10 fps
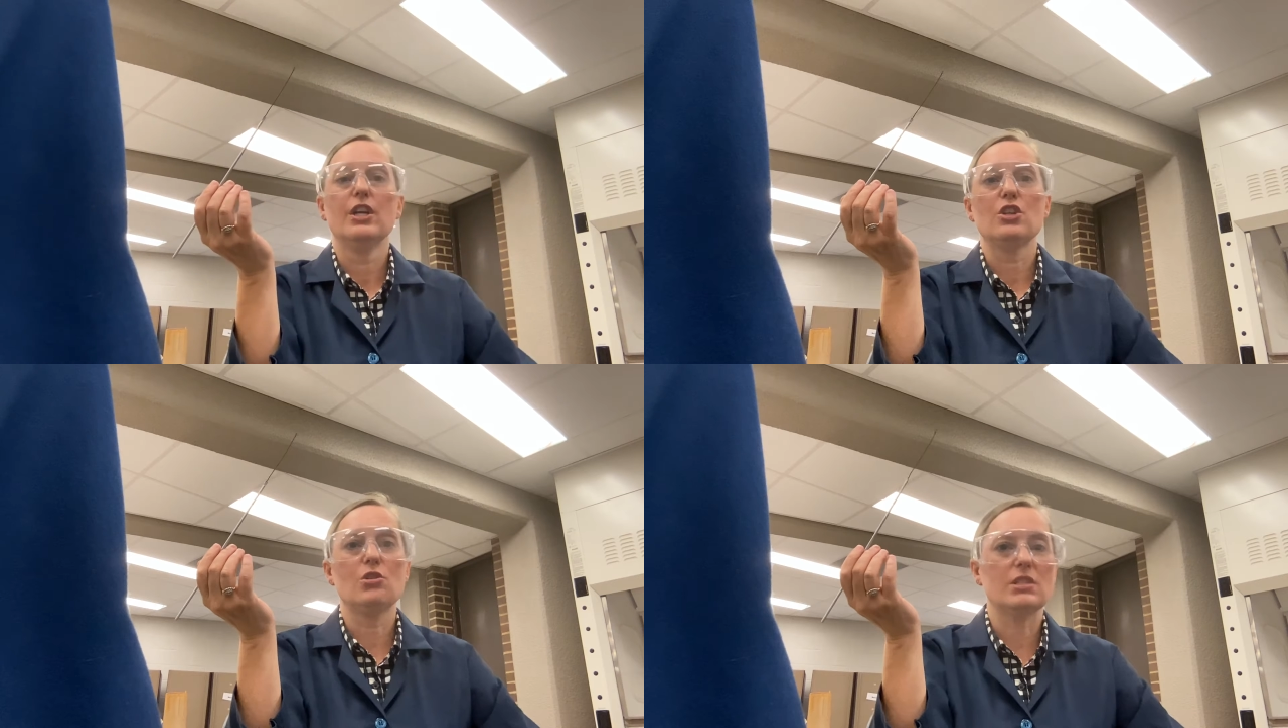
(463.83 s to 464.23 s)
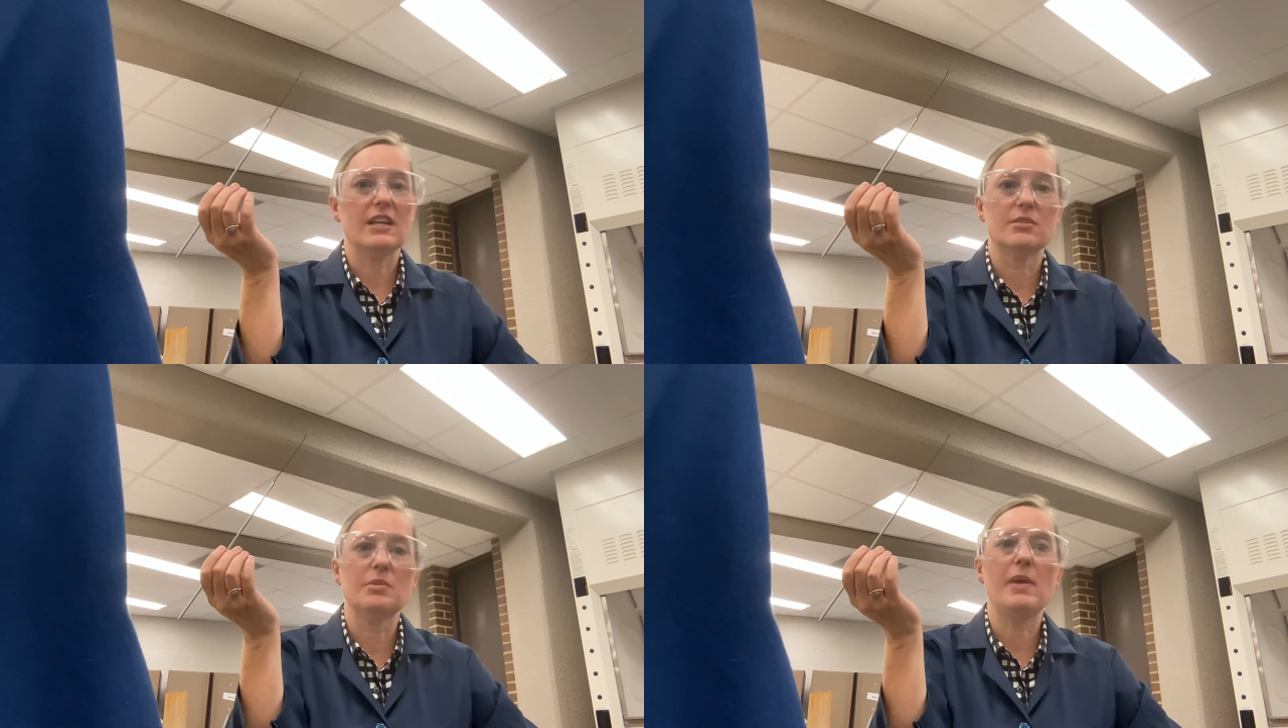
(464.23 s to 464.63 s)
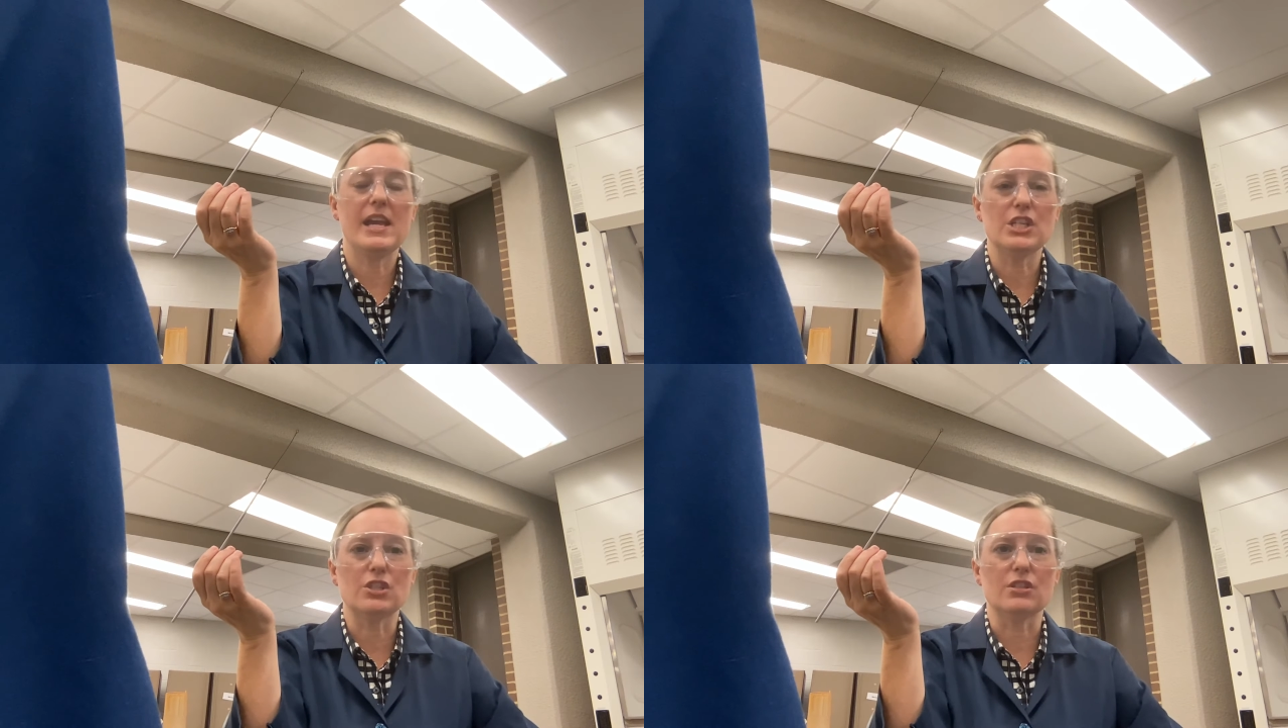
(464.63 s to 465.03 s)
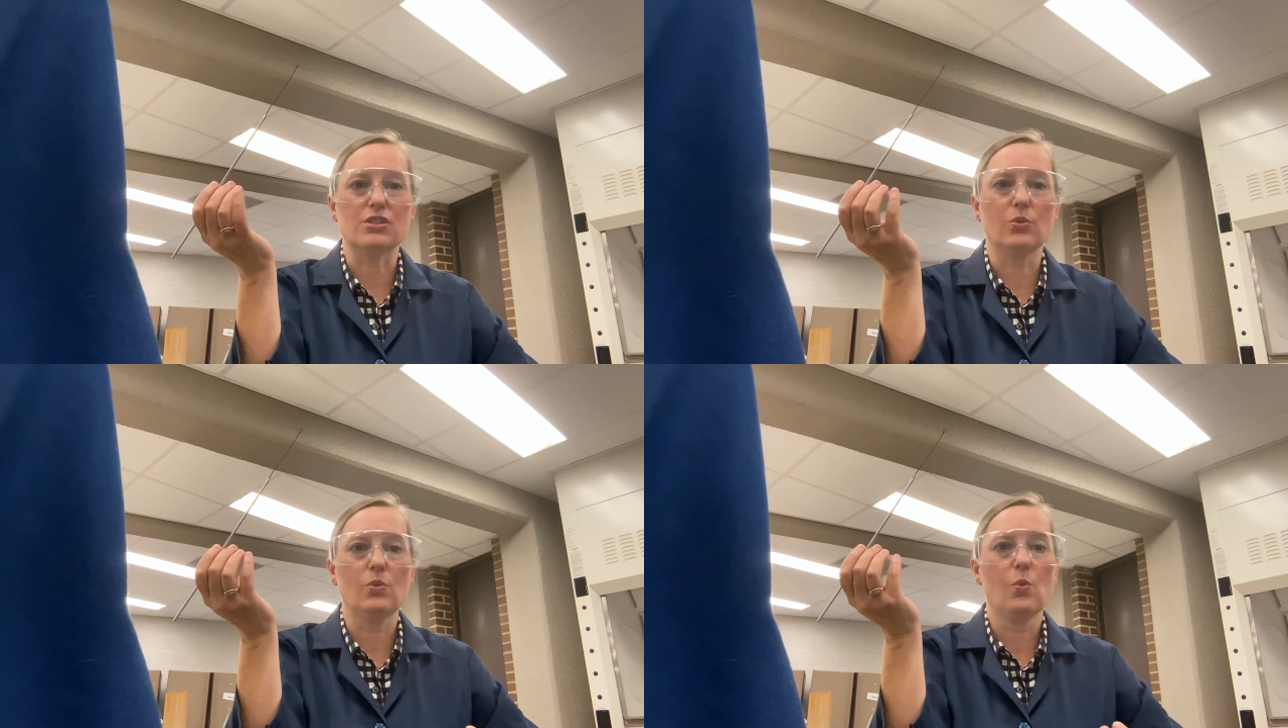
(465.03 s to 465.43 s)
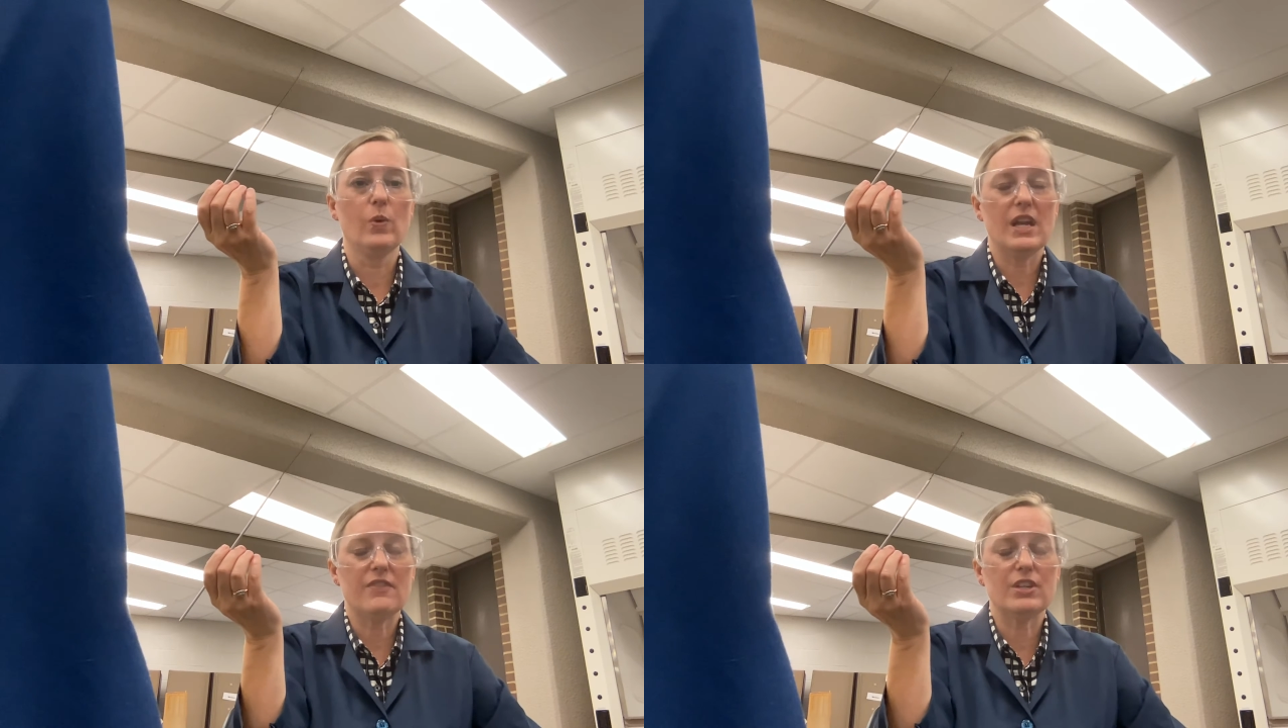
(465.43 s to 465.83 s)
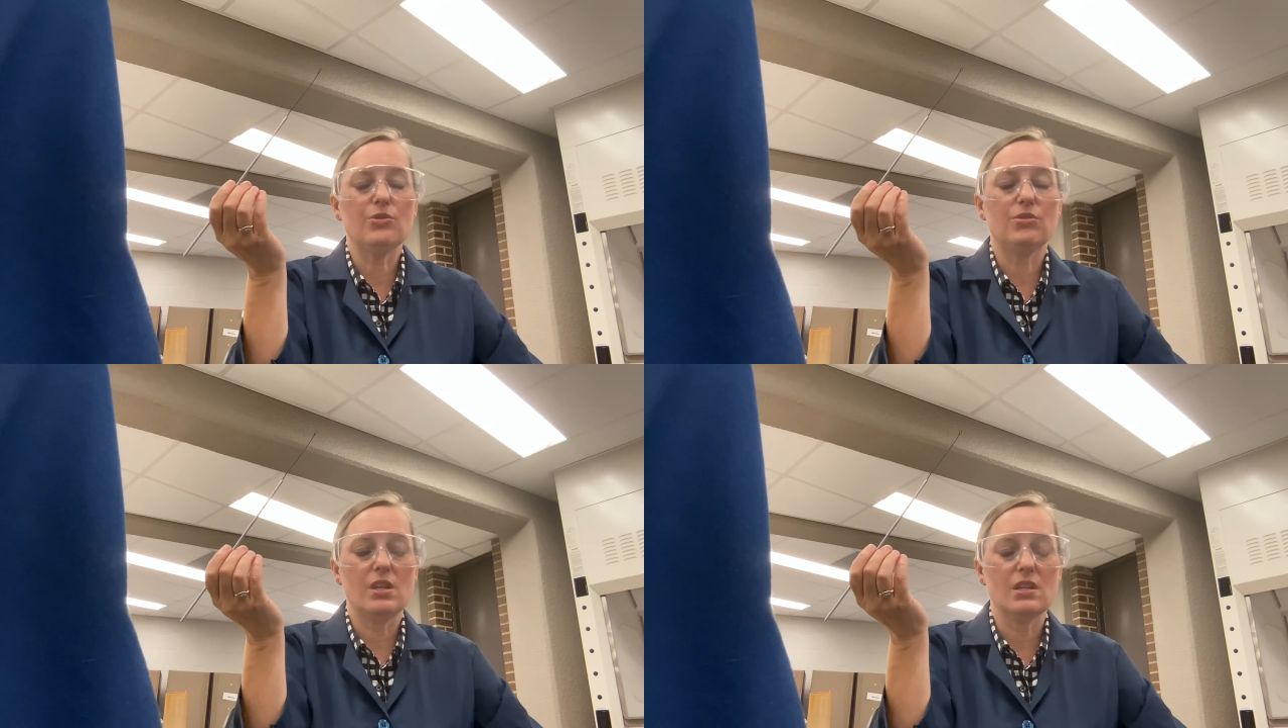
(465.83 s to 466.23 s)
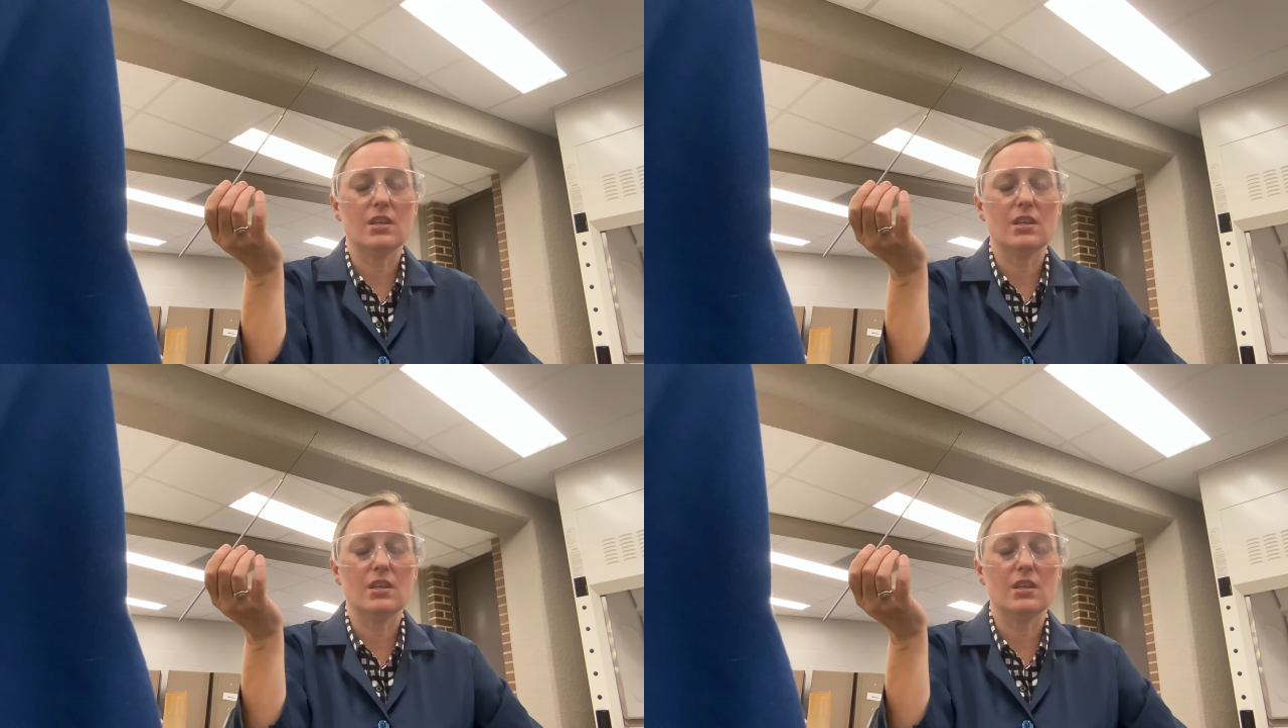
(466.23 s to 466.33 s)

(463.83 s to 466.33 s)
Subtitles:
You just have to be patient. So whenever you think